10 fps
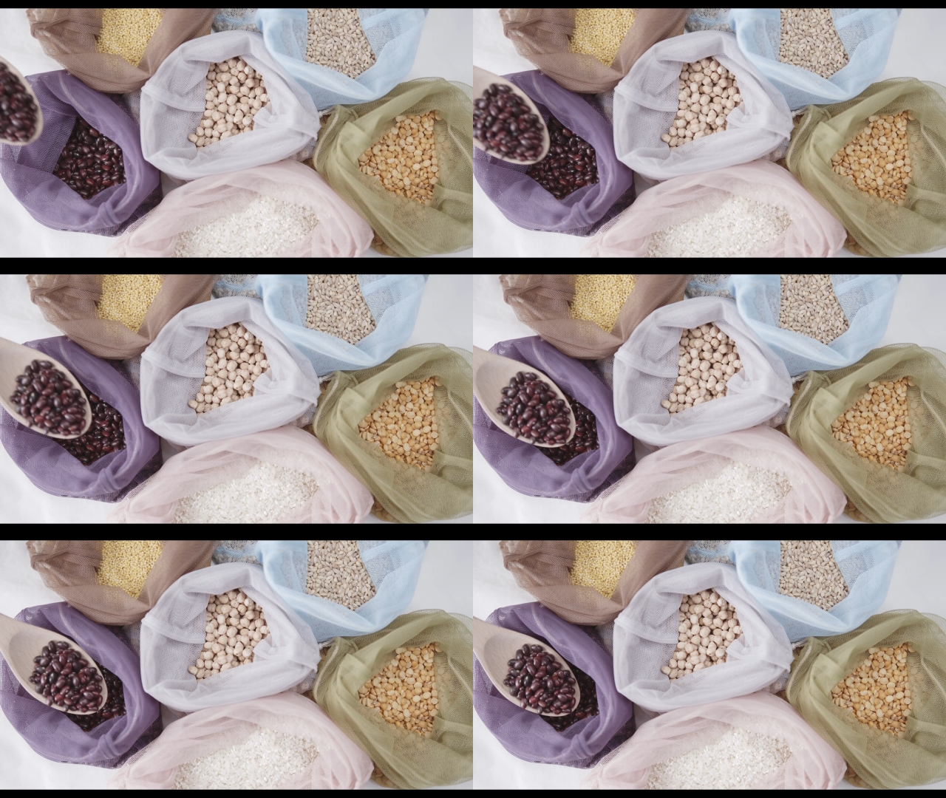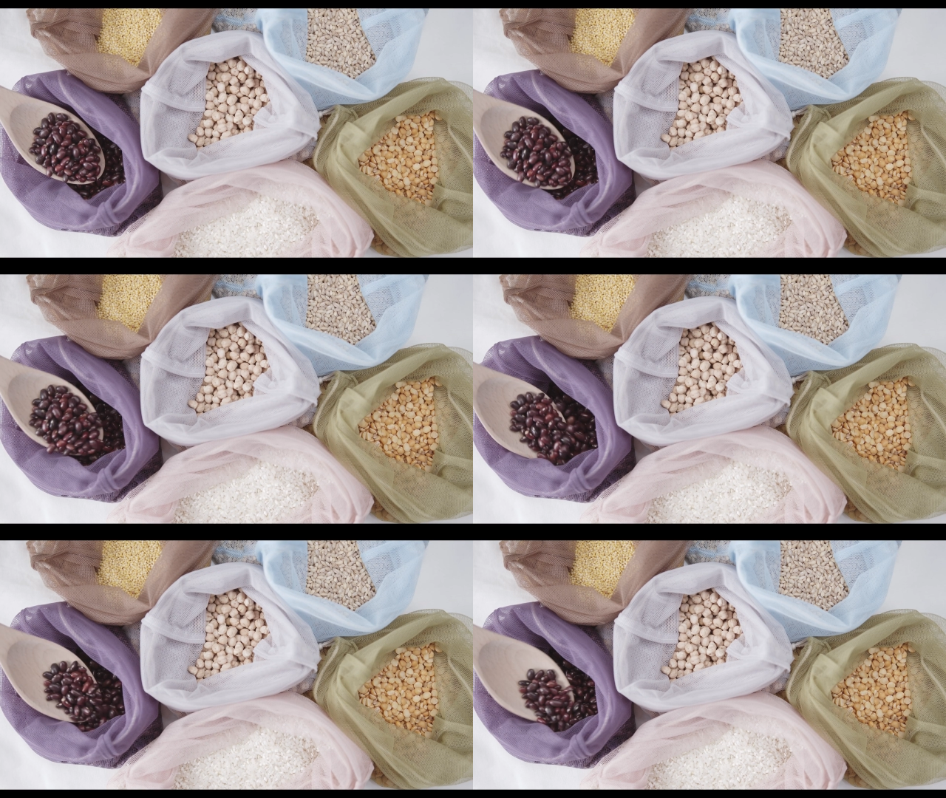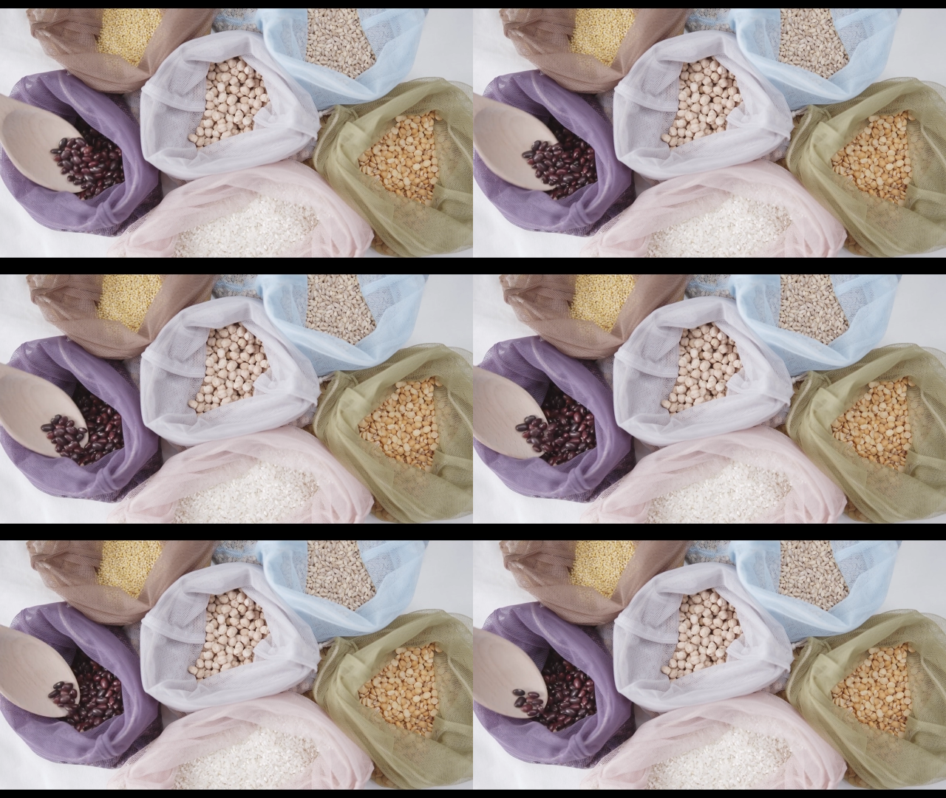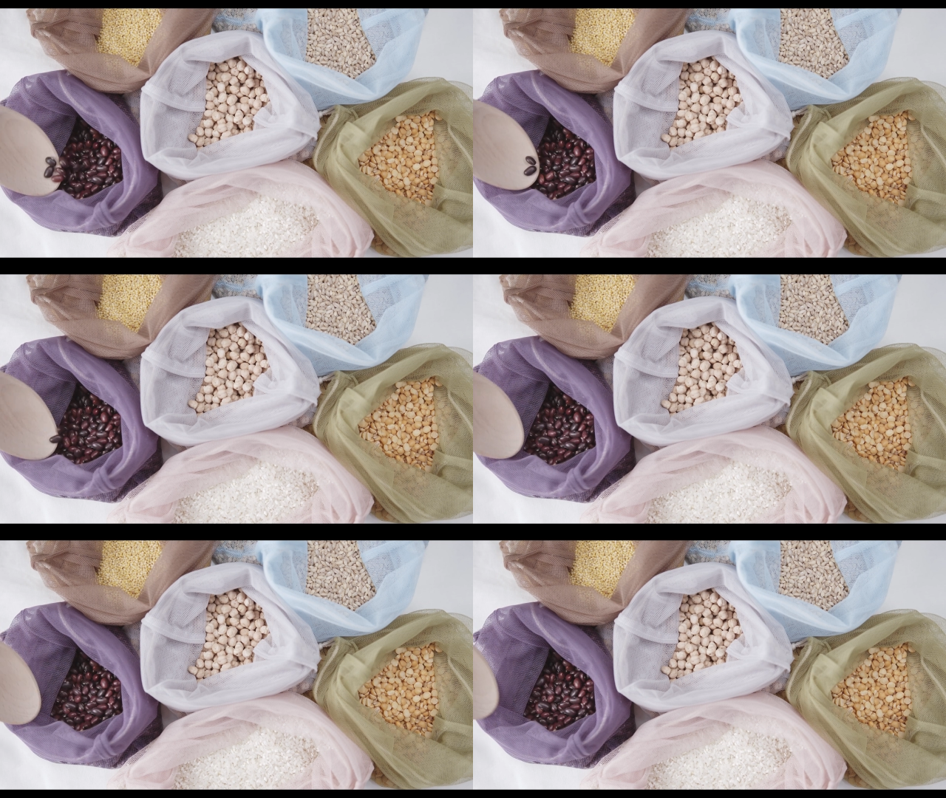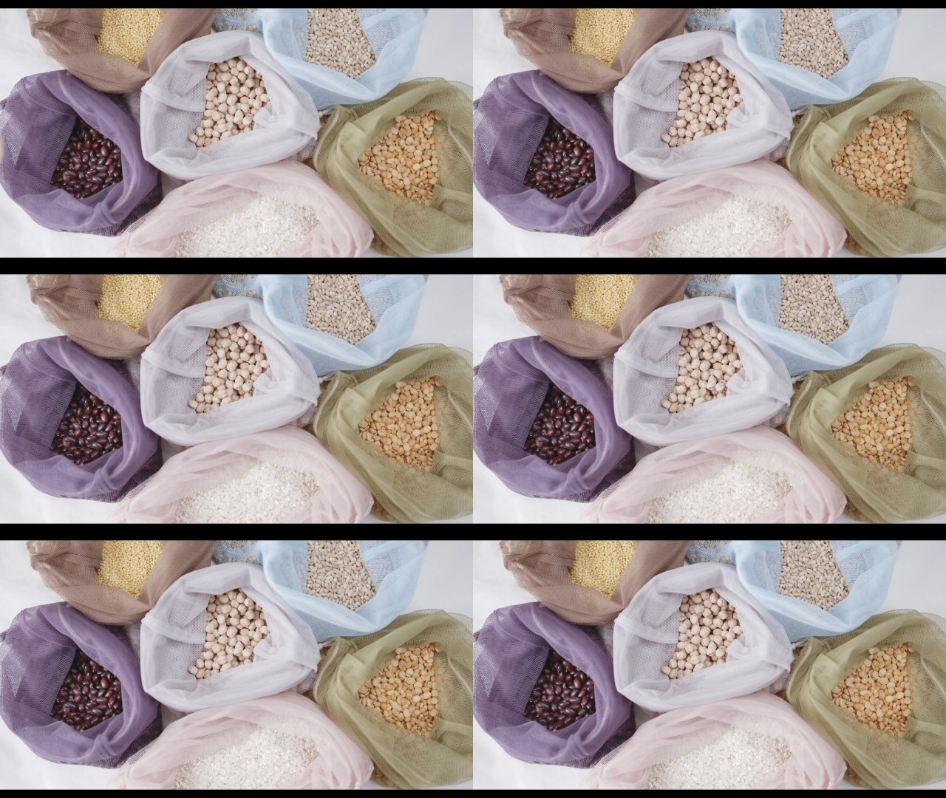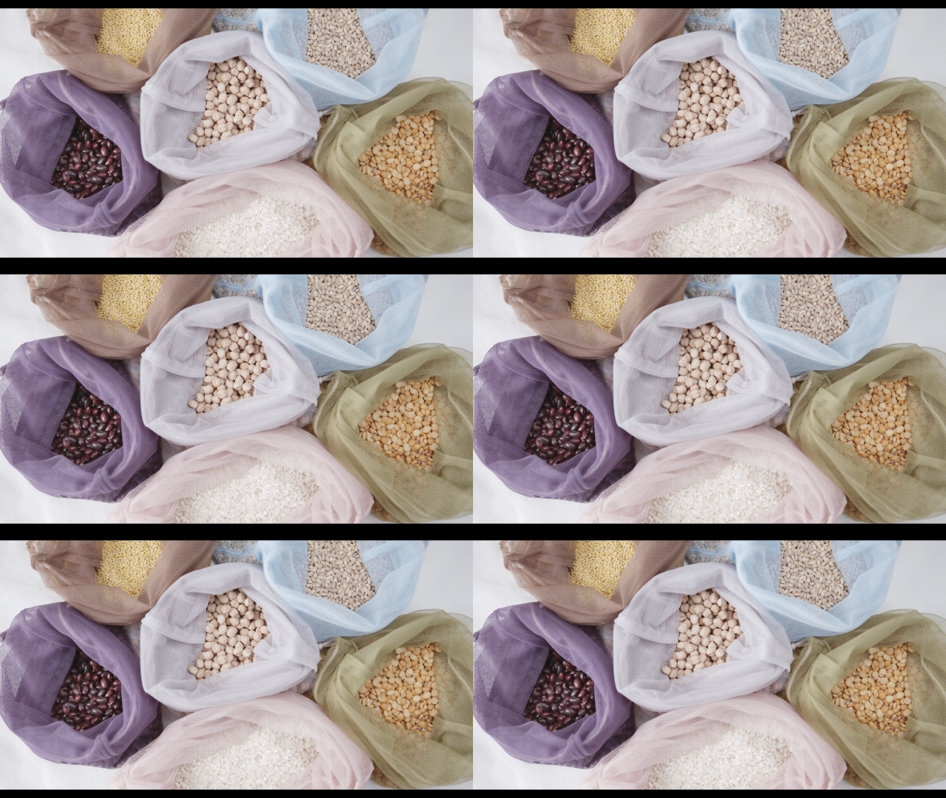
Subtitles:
(no speaker visible)